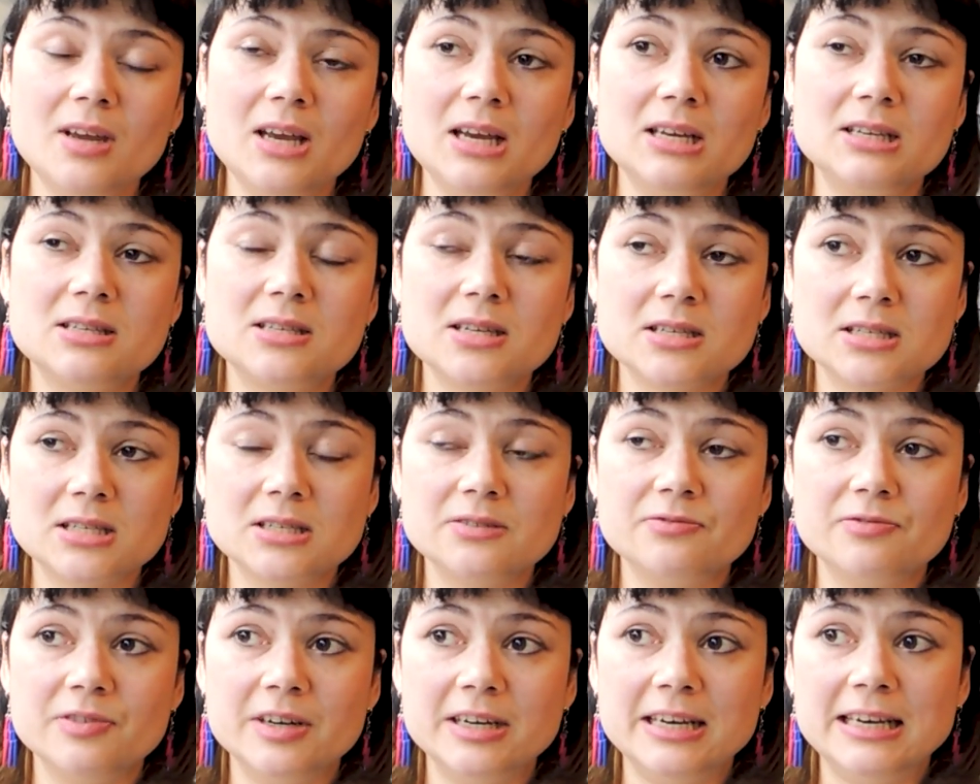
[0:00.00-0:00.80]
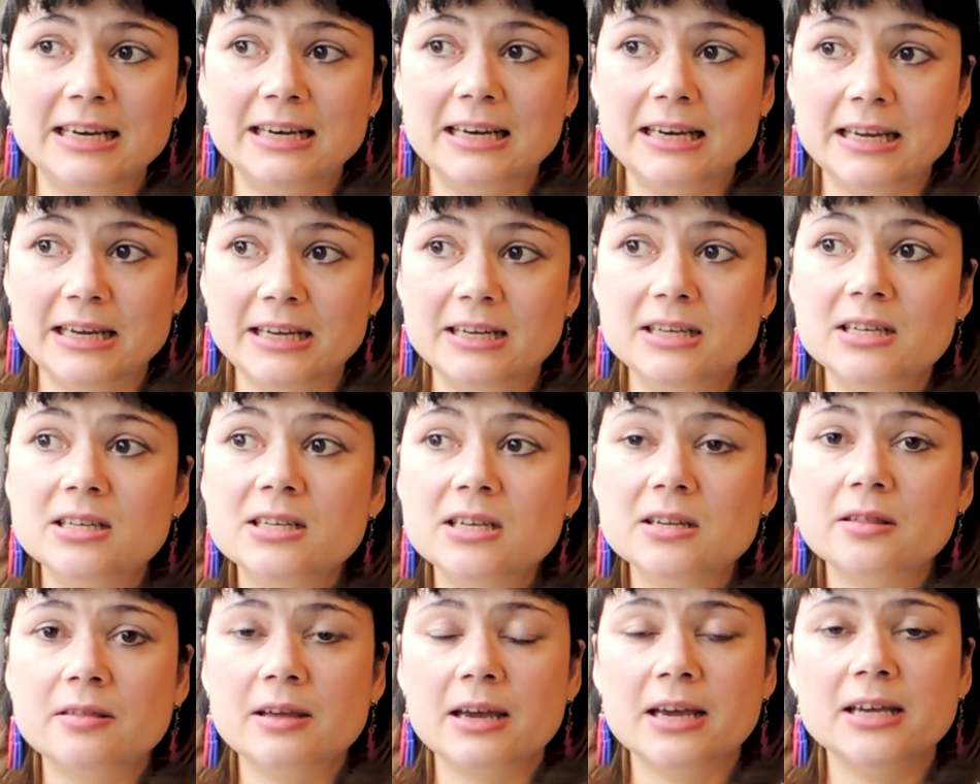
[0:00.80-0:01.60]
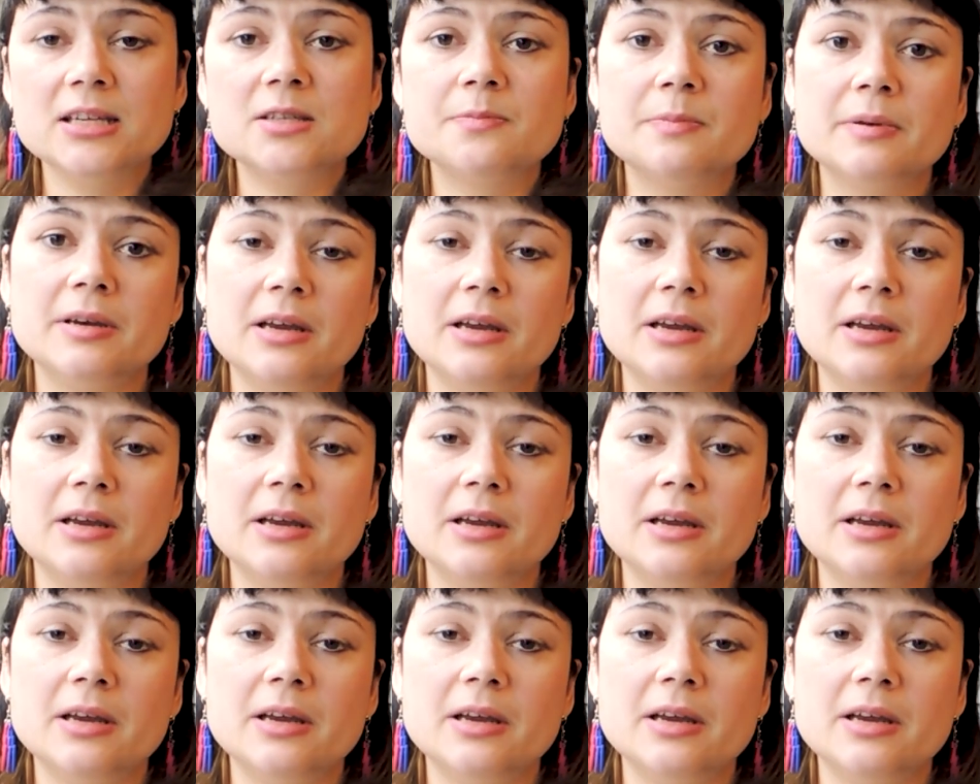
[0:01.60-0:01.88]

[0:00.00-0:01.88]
It doesn't really lead to things.